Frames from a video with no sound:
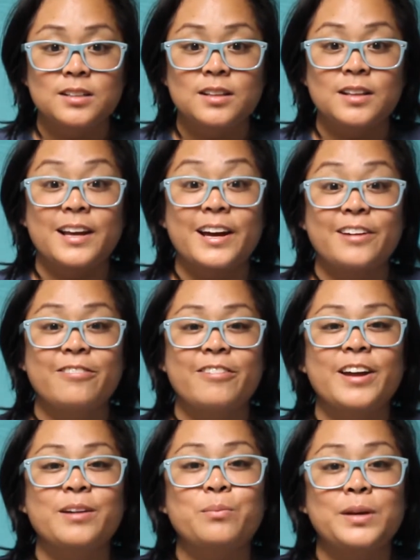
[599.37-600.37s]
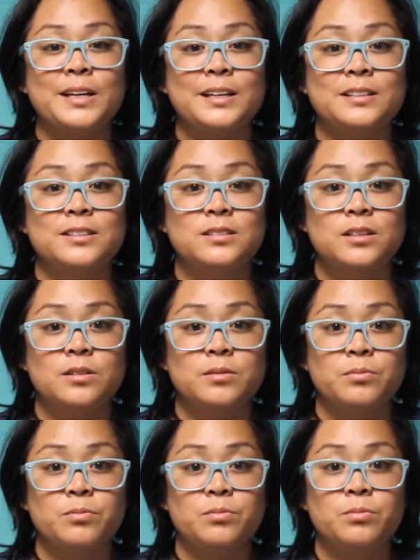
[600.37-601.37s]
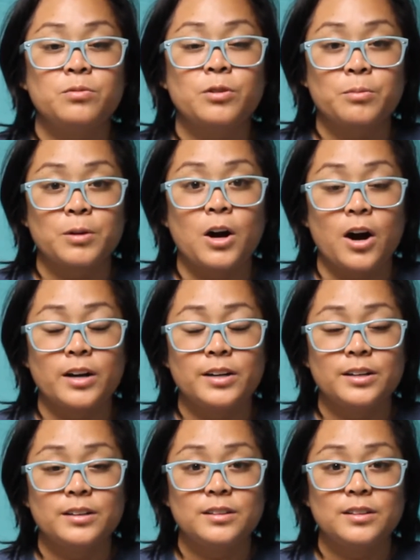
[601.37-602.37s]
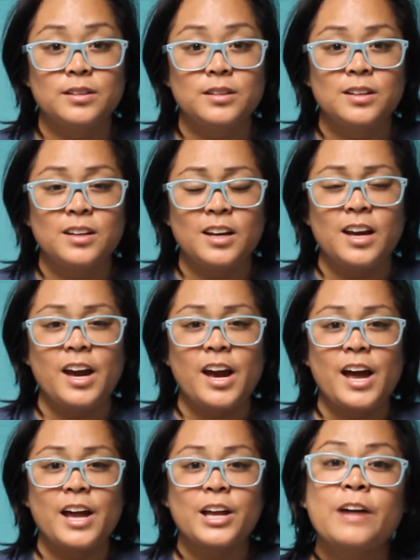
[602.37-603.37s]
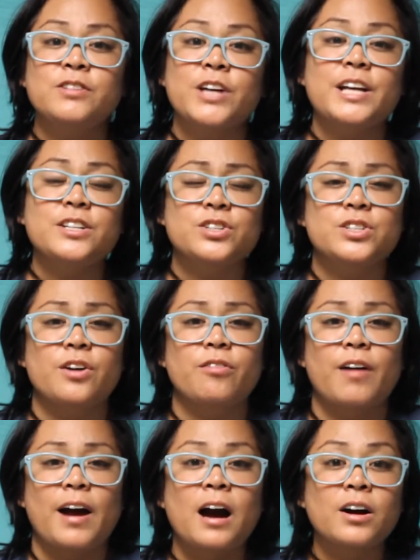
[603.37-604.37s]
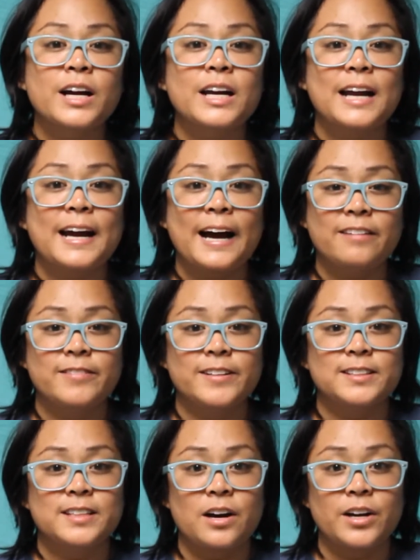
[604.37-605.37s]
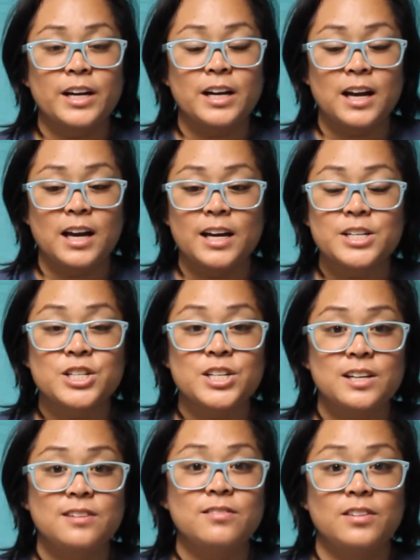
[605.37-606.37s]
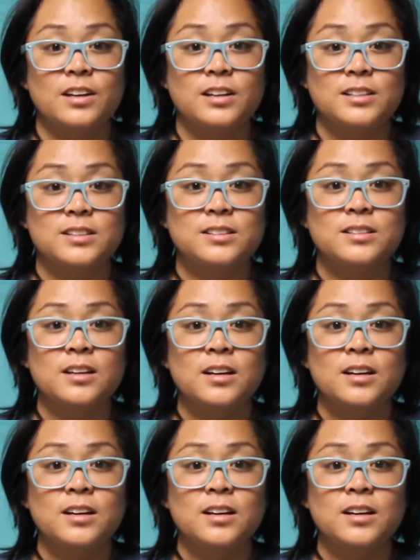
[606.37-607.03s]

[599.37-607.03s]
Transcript: life and peace from God. And to ask yourself, how can I have this? How can I achieve this?